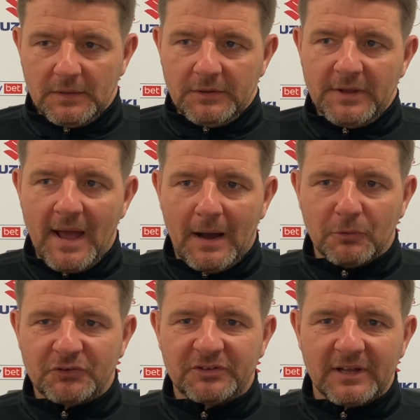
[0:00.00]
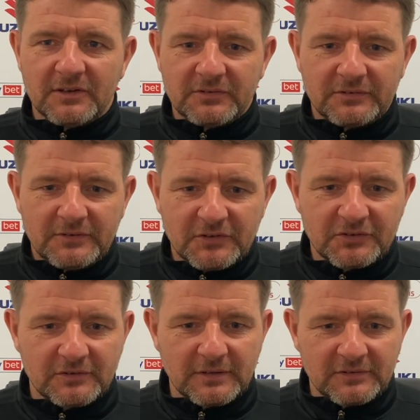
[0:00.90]
Yeah, I would say there's
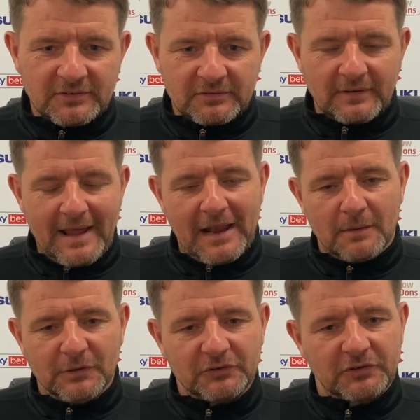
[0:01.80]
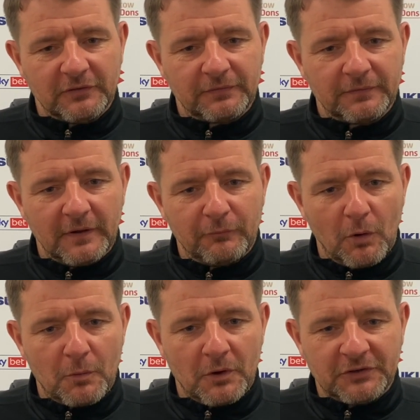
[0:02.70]
there's there's elements of of
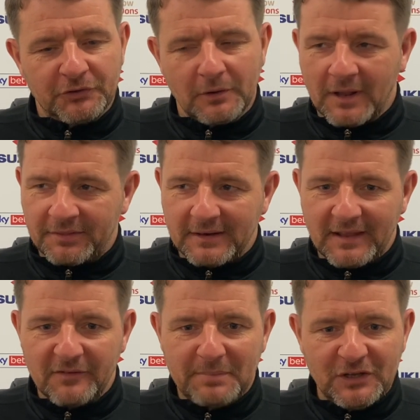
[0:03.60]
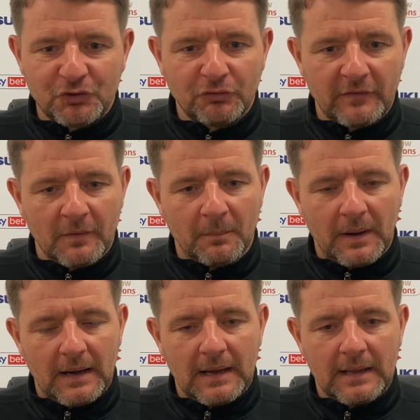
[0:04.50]
what we wanting to do, and I think they've been driven
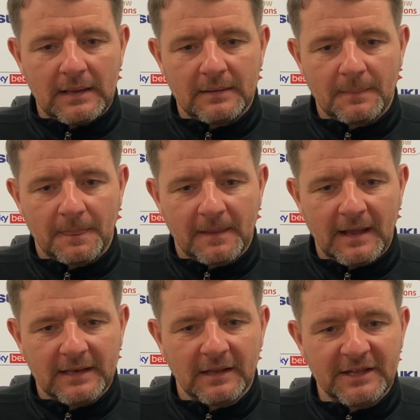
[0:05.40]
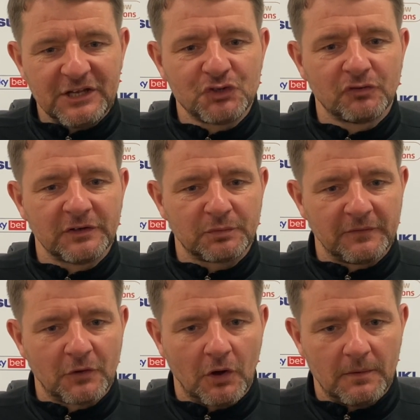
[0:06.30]
by kind of the injuries
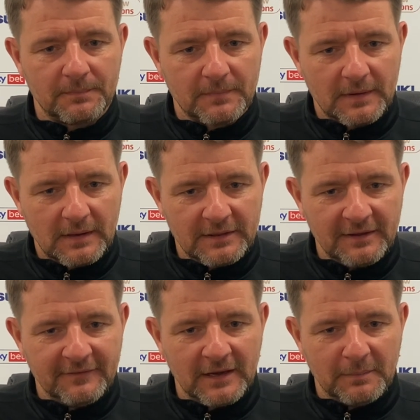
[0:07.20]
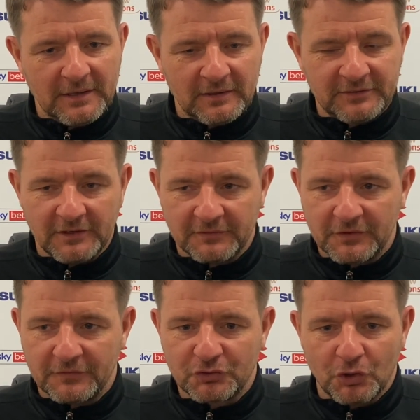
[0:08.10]
we've got, uh, the availability of,
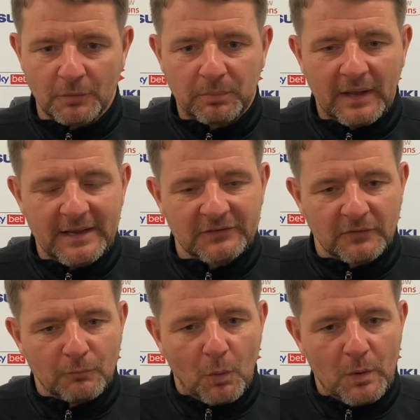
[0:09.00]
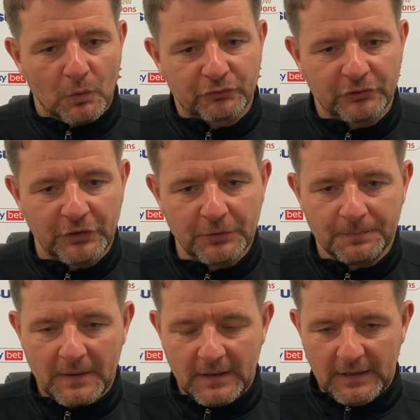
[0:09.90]
of certain players, and what we want to do.
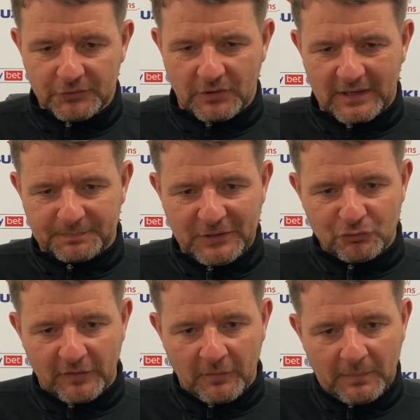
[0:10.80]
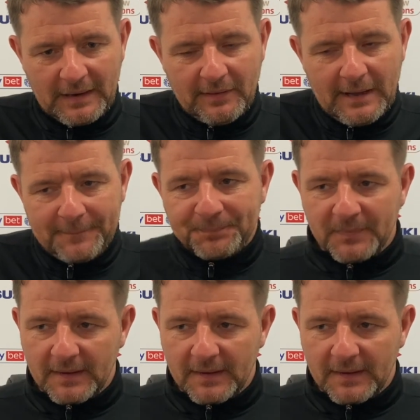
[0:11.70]
So that's been driven by that.